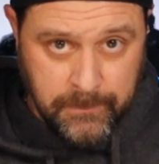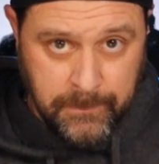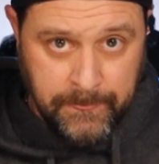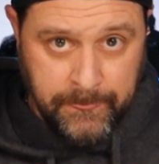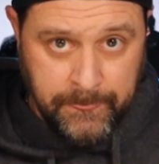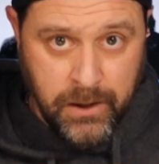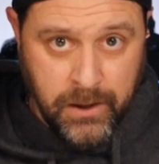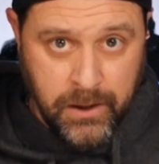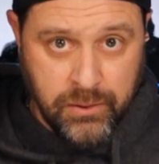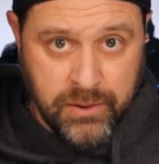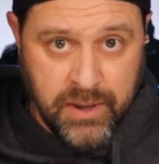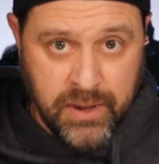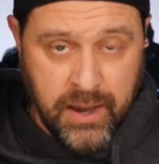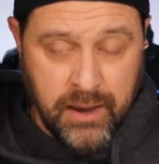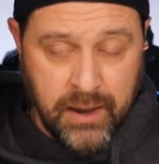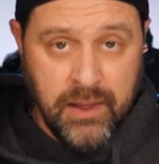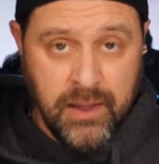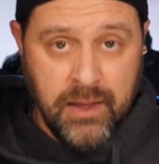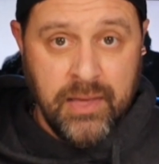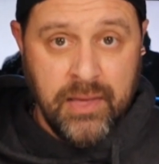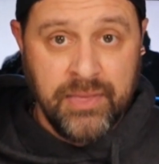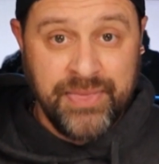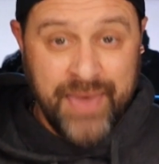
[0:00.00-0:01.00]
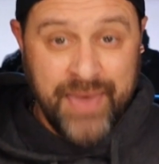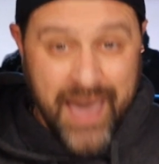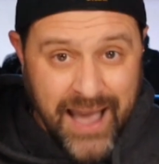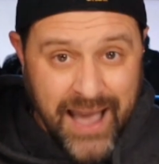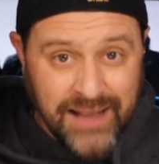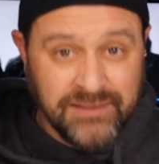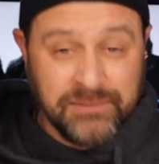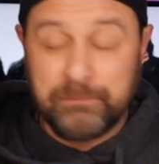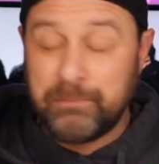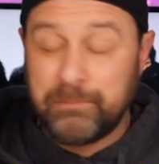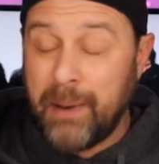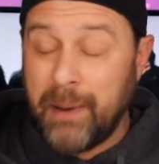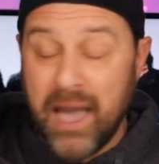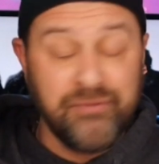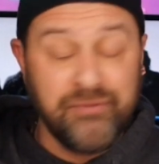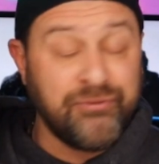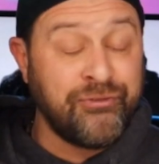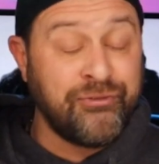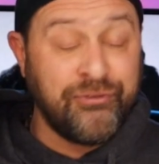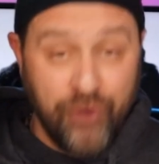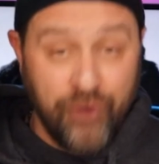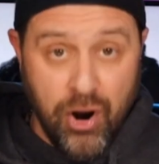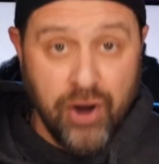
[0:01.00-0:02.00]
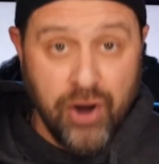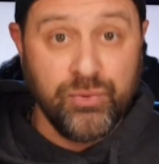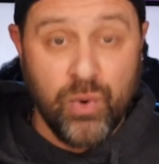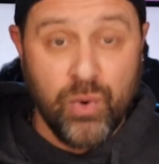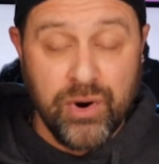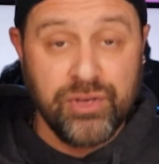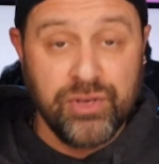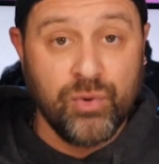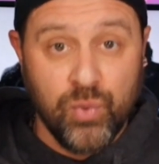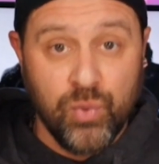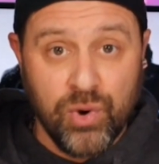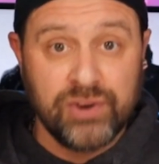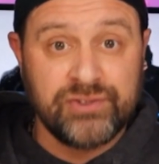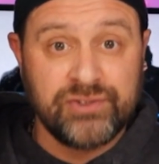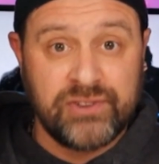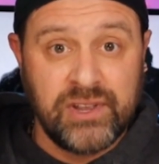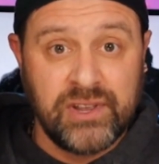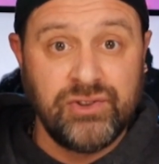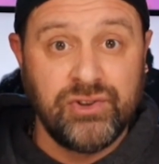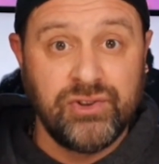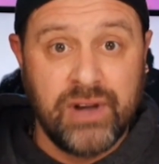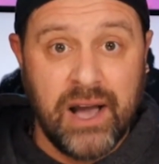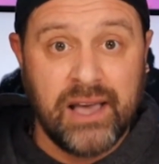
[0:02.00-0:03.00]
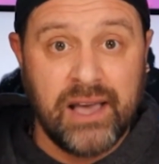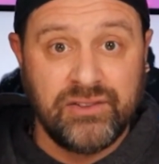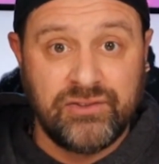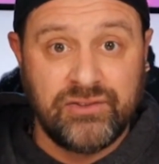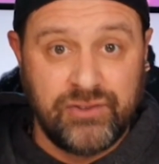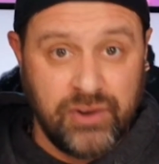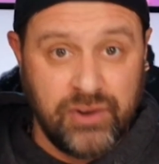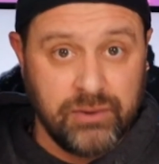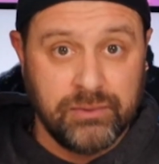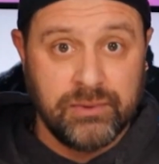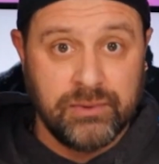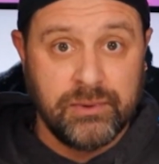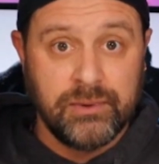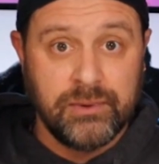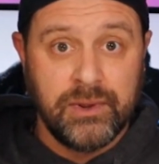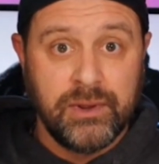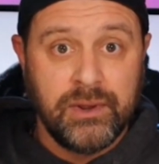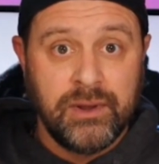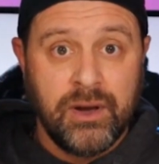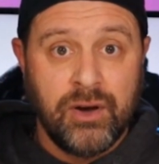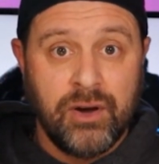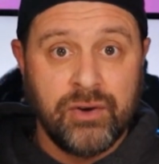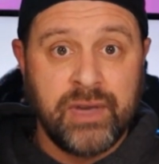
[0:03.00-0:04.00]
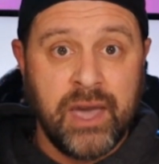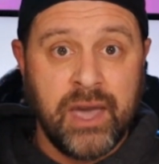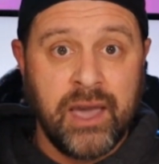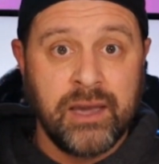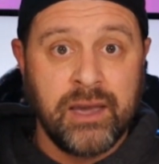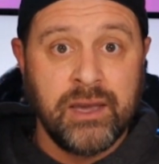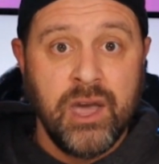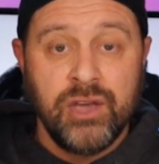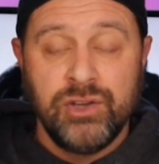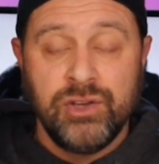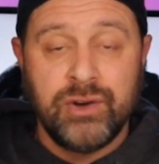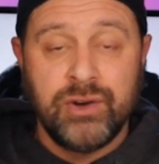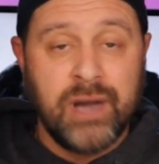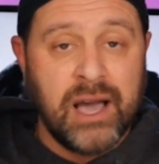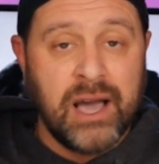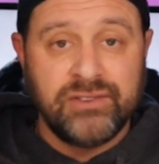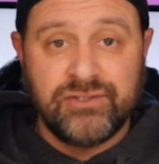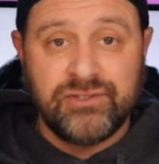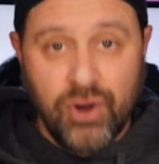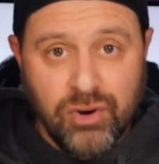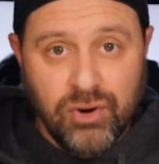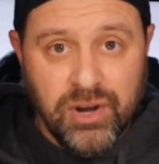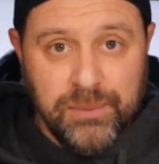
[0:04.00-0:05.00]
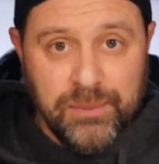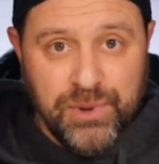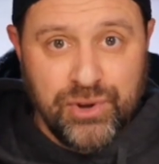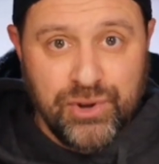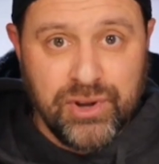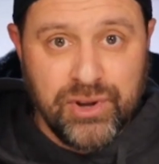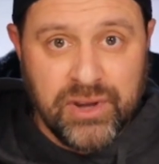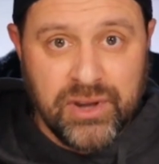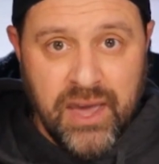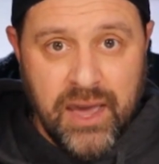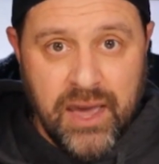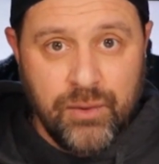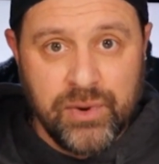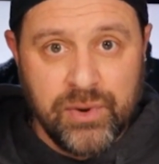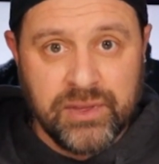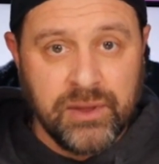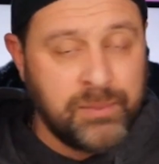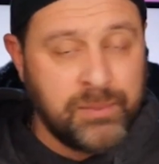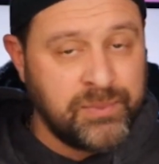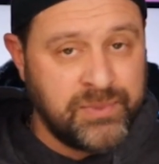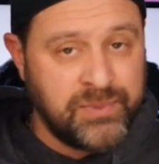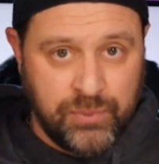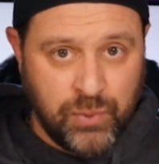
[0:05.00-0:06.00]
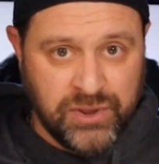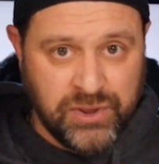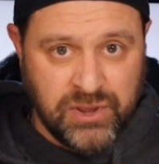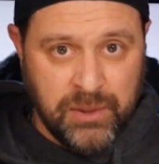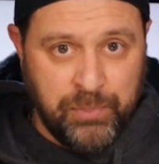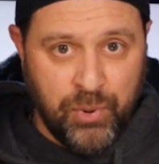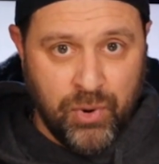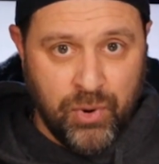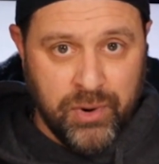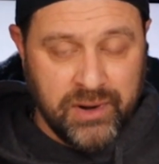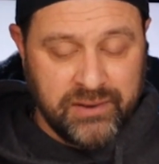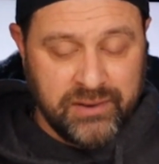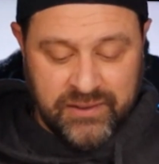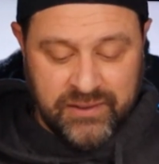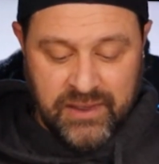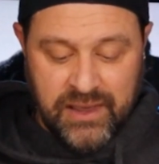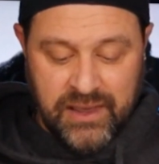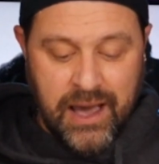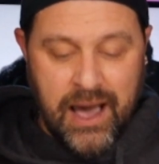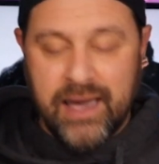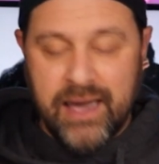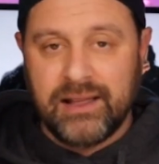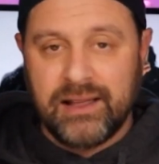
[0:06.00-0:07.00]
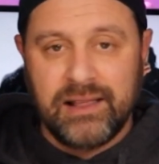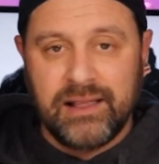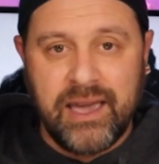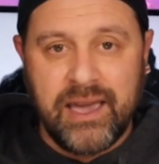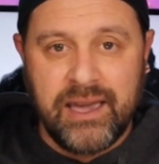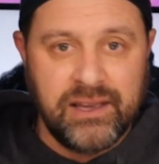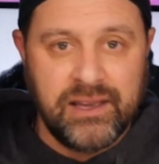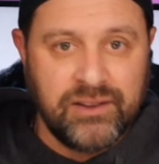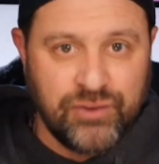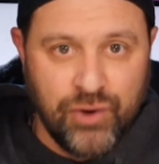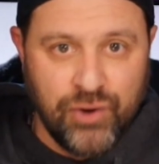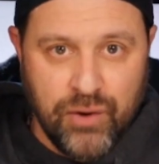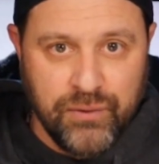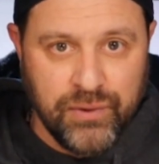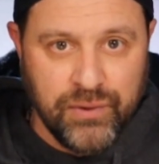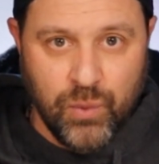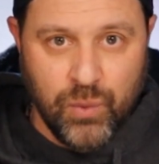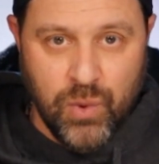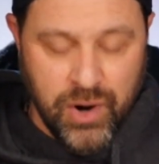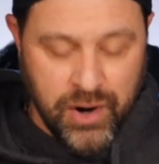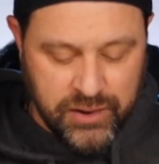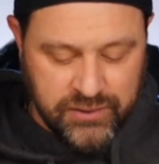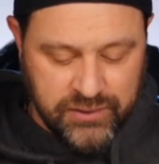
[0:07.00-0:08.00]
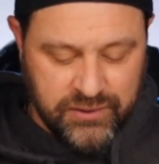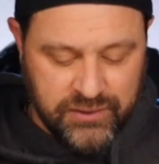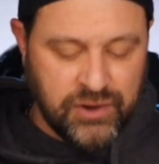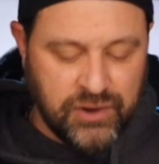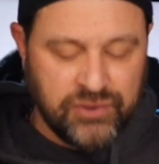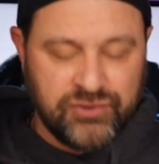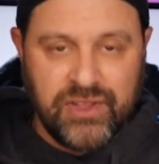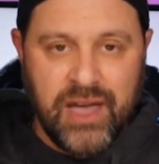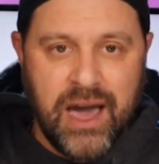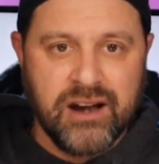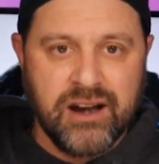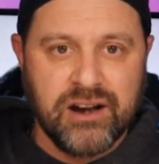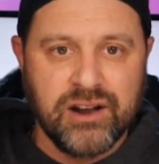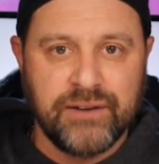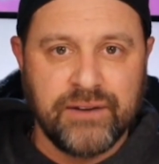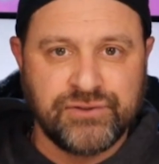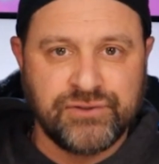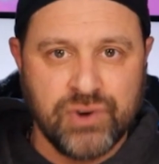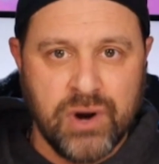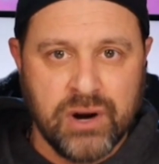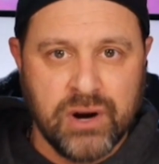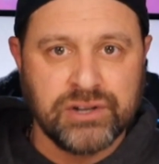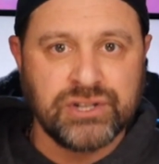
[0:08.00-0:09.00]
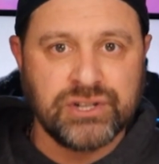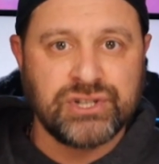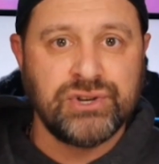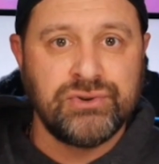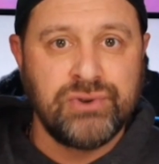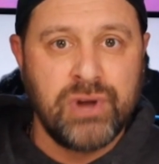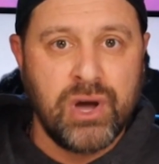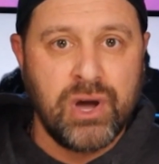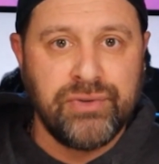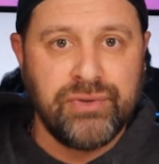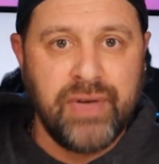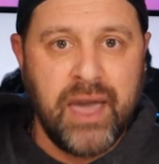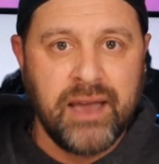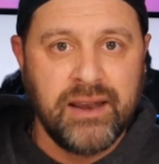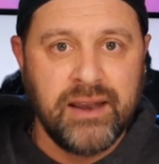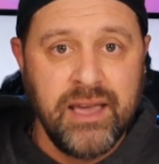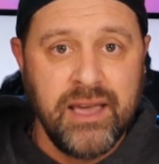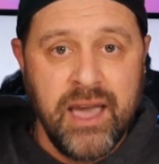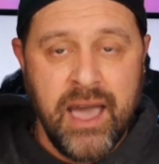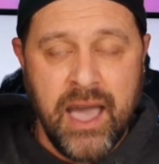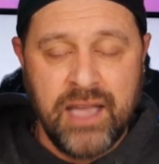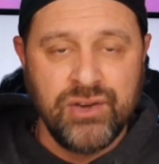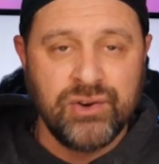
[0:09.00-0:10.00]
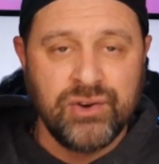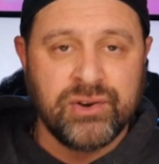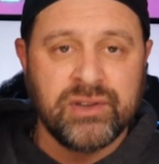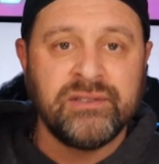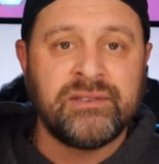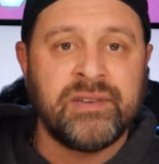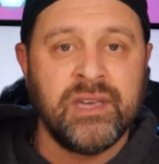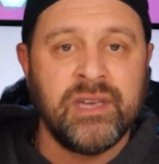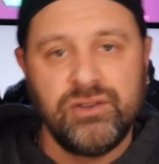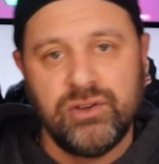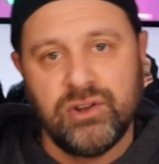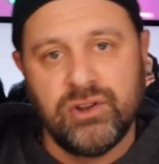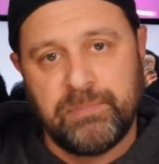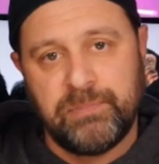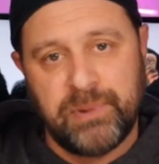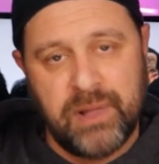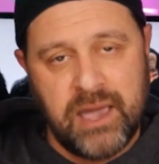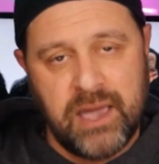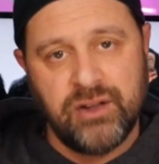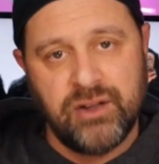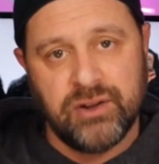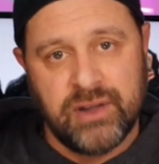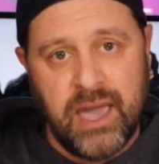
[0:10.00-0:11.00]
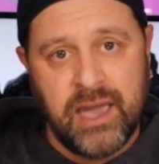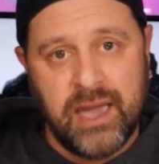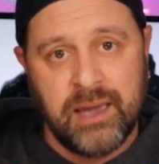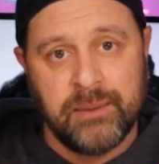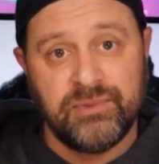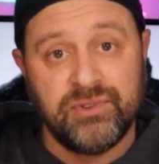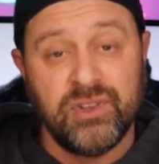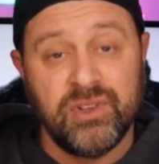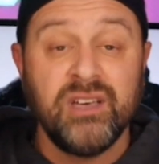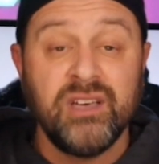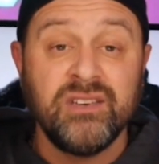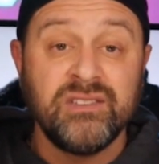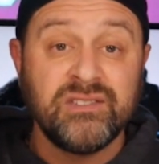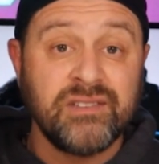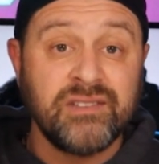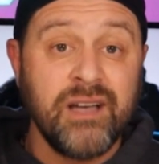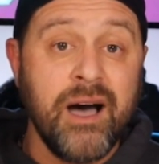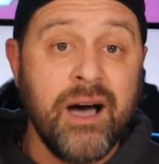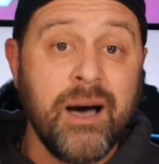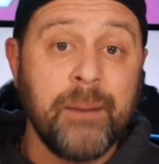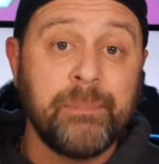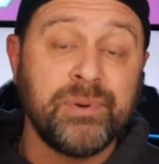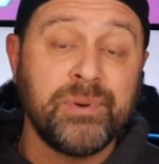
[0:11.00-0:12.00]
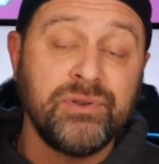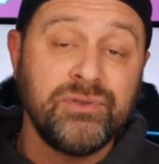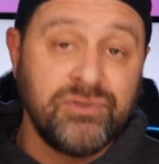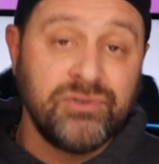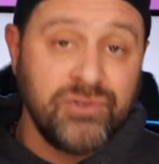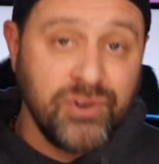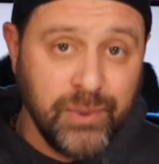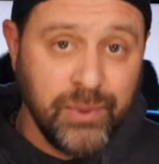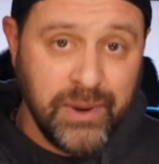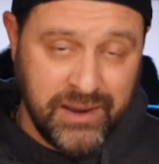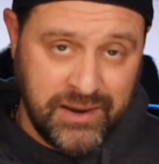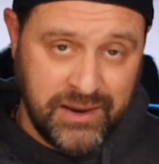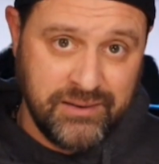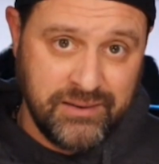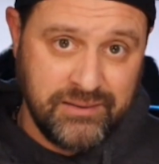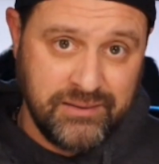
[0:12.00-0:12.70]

Okay. That's by far one of the worst things you guys do. Okay. You guys don't communicate with the ports. The ILA is overworked. There's not enough truckers. You know that, and you continue to play your games. Stop doing it.